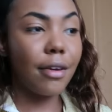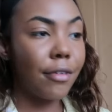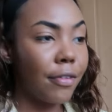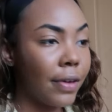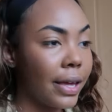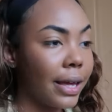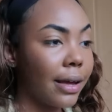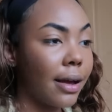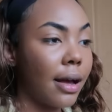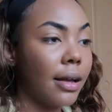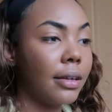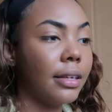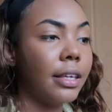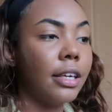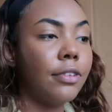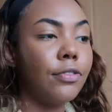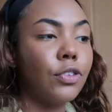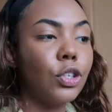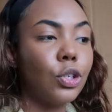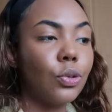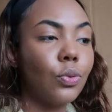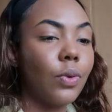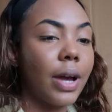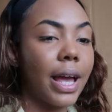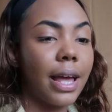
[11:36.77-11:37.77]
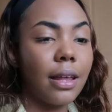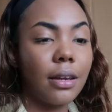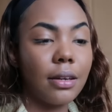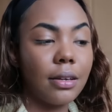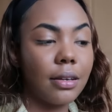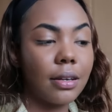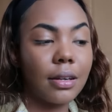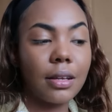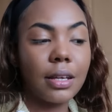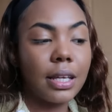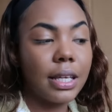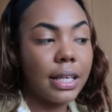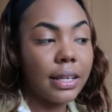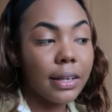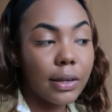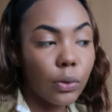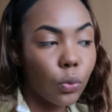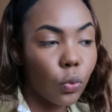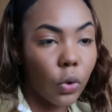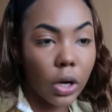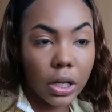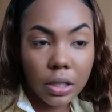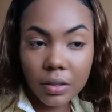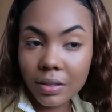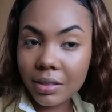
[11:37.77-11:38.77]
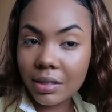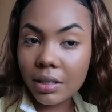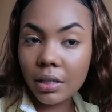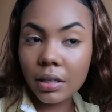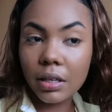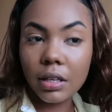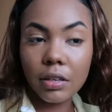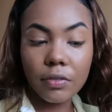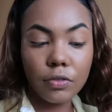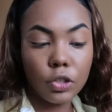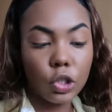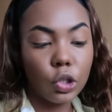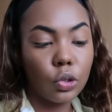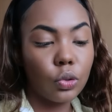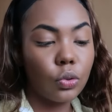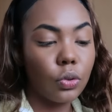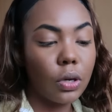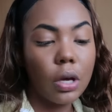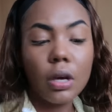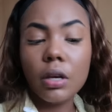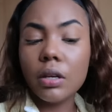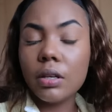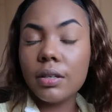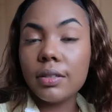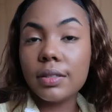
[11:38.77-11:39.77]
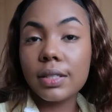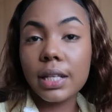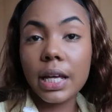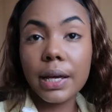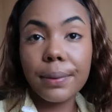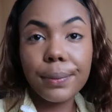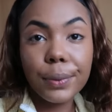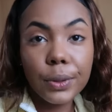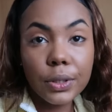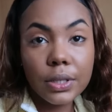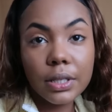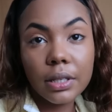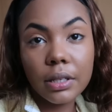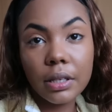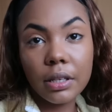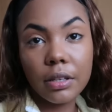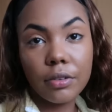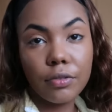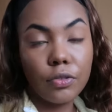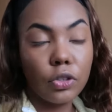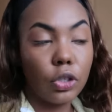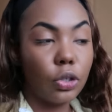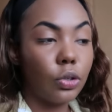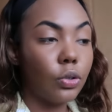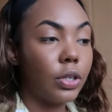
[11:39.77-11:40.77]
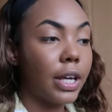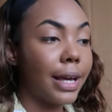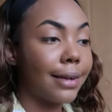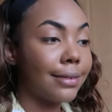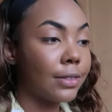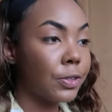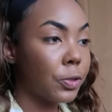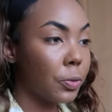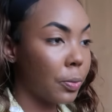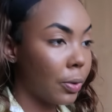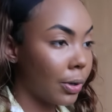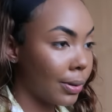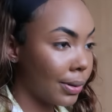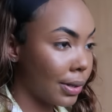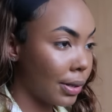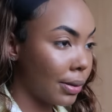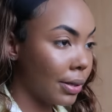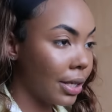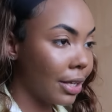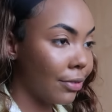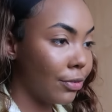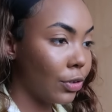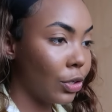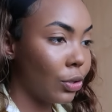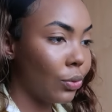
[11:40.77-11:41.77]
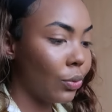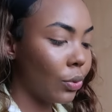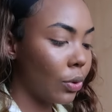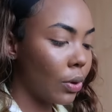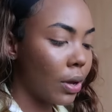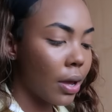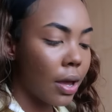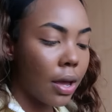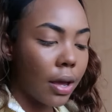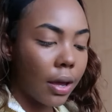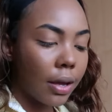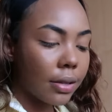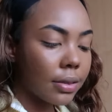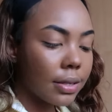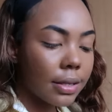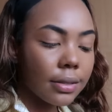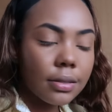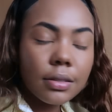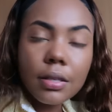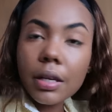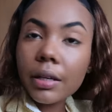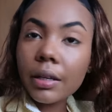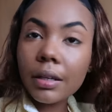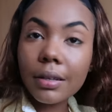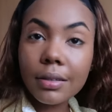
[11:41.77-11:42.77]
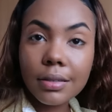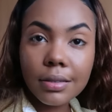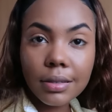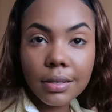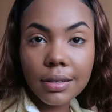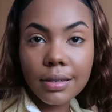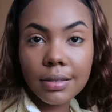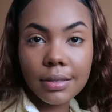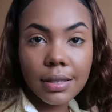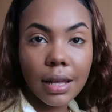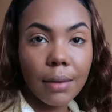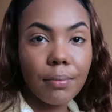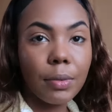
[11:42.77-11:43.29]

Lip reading: If he can give you and he wants to give you, he's able to give you, he has no problem giving you, then take your sis.